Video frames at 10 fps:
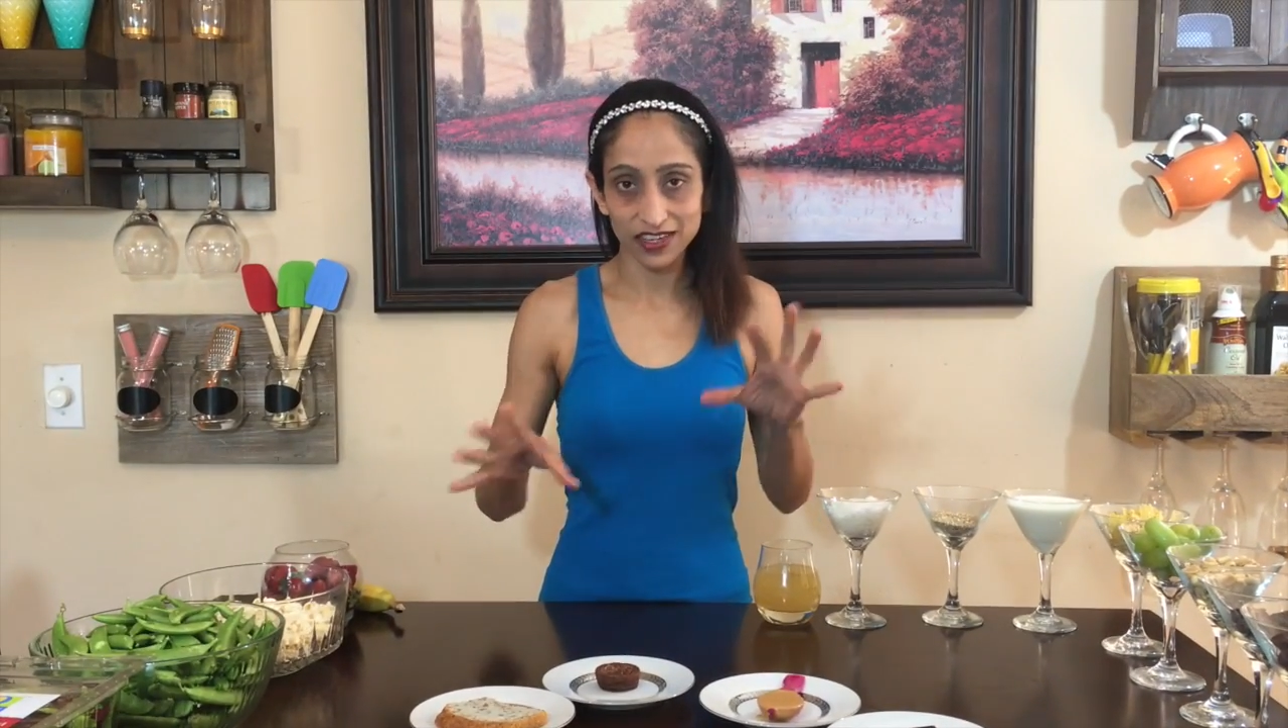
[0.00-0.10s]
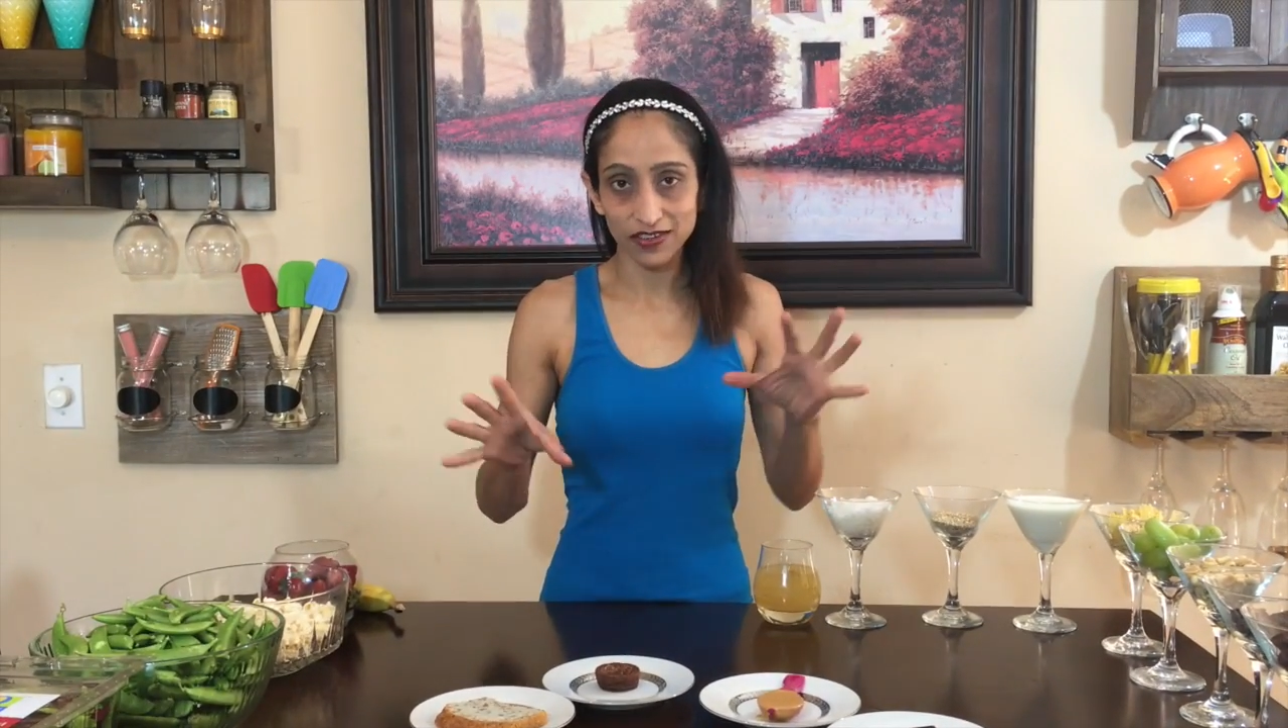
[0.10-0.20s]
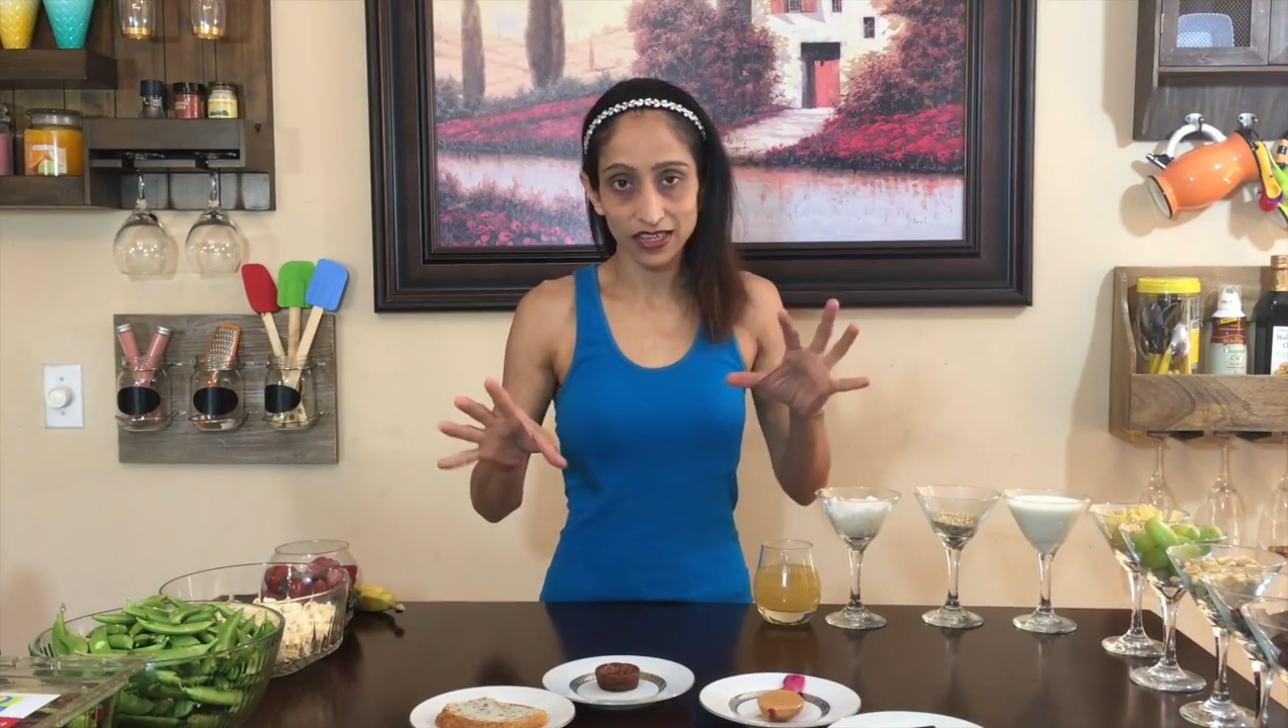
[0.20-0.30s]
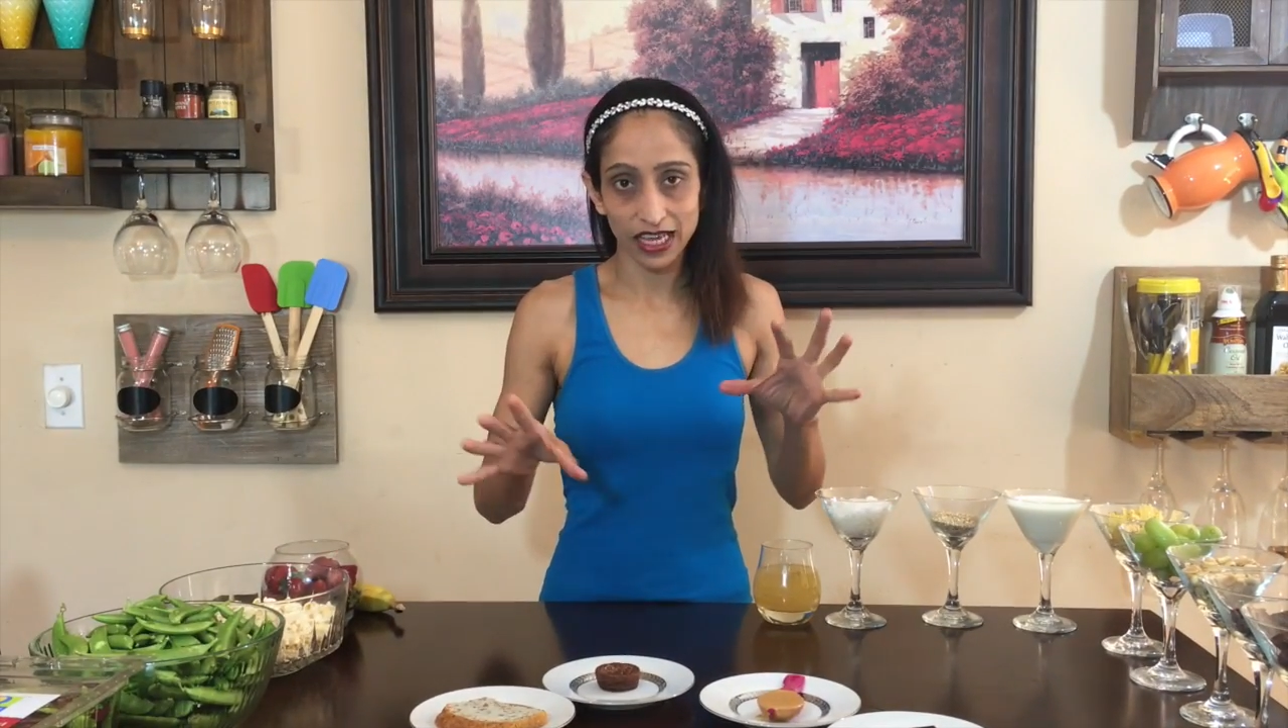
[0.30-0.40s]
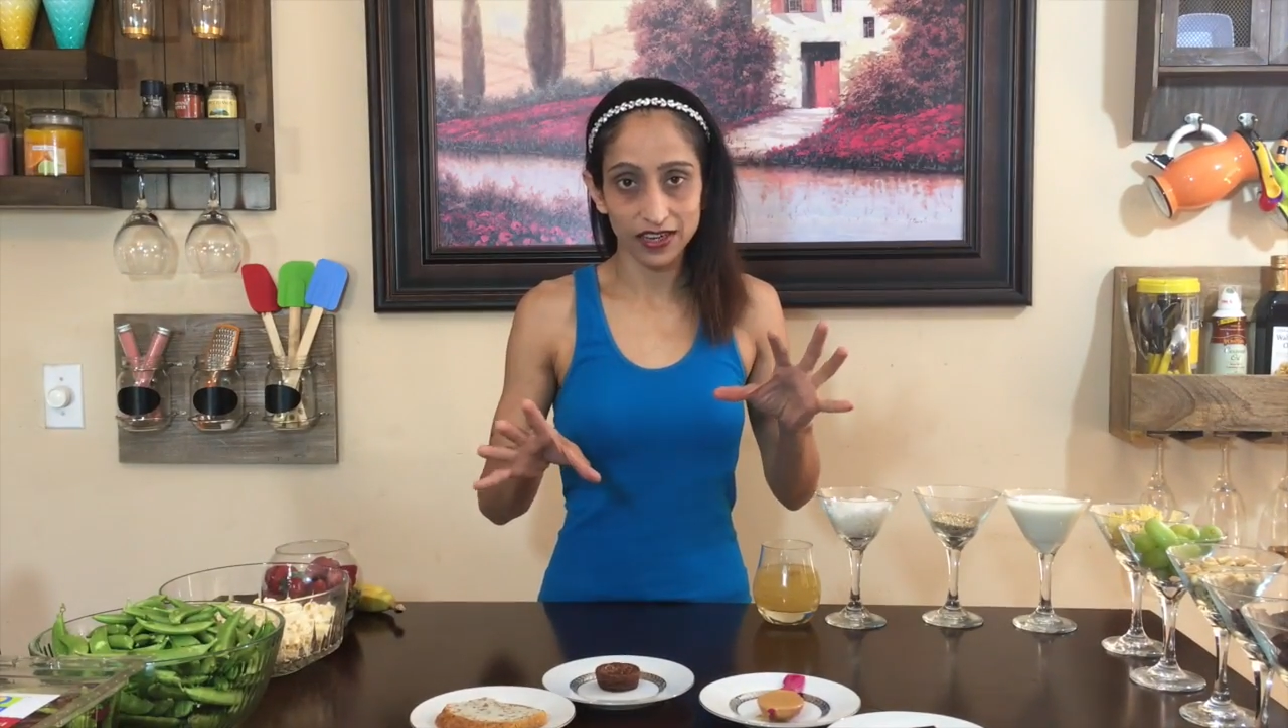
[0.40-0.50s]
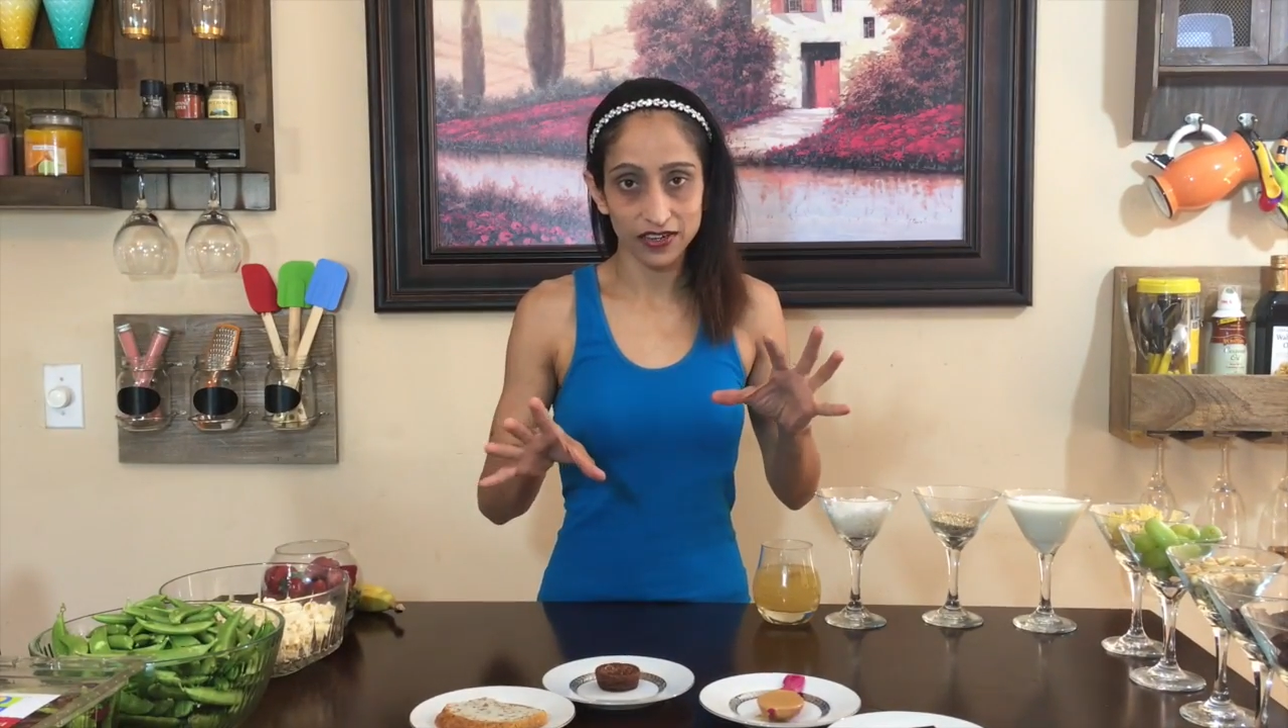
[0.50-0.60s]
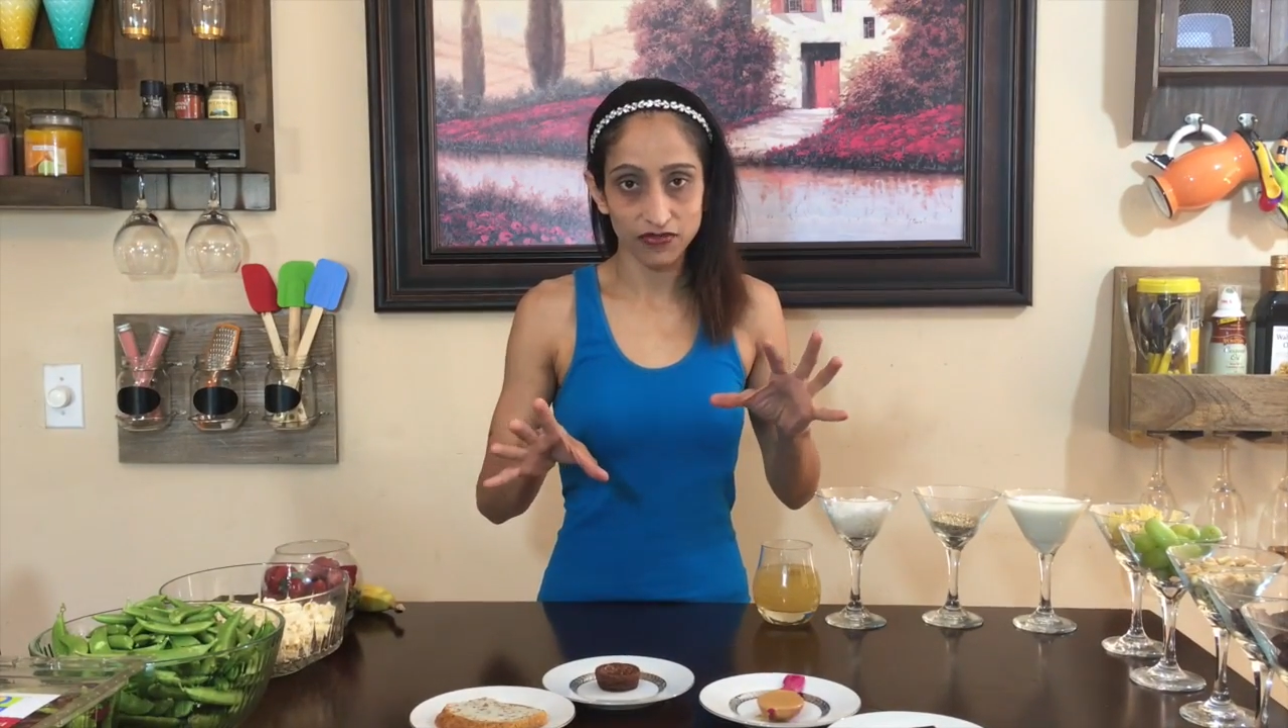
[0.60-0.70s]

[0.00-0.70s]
100 calorie